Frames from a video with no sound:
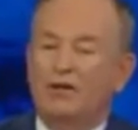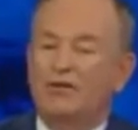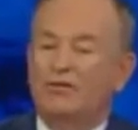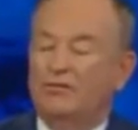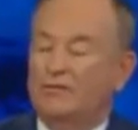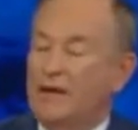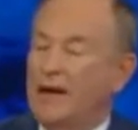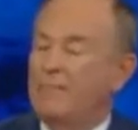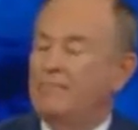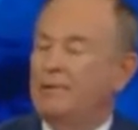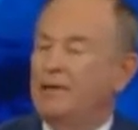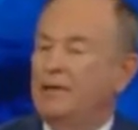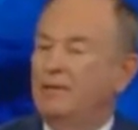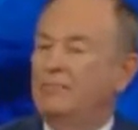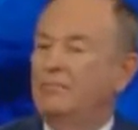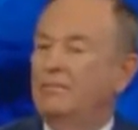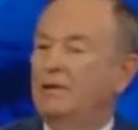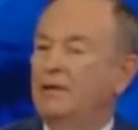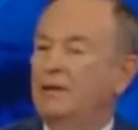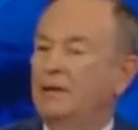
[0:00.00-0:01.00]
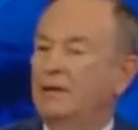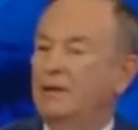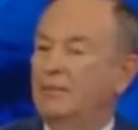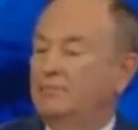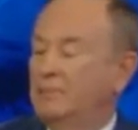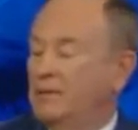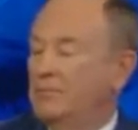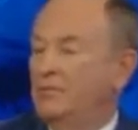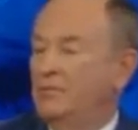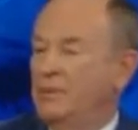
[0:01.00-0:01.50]
to stop
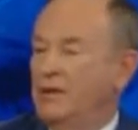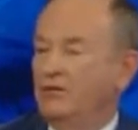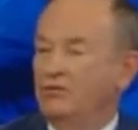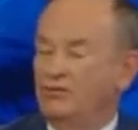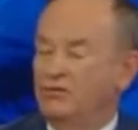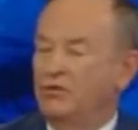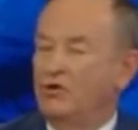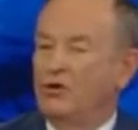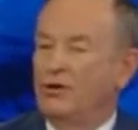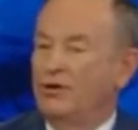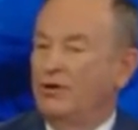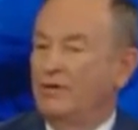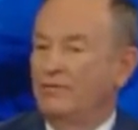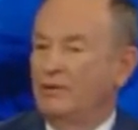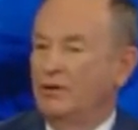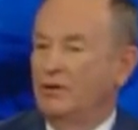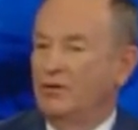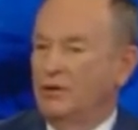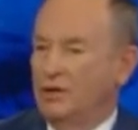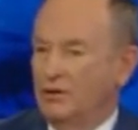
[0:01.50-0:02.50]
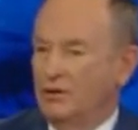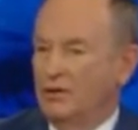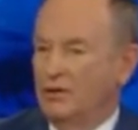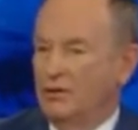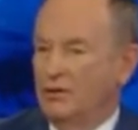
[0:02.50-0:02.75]
people being slaughtered, even though we could.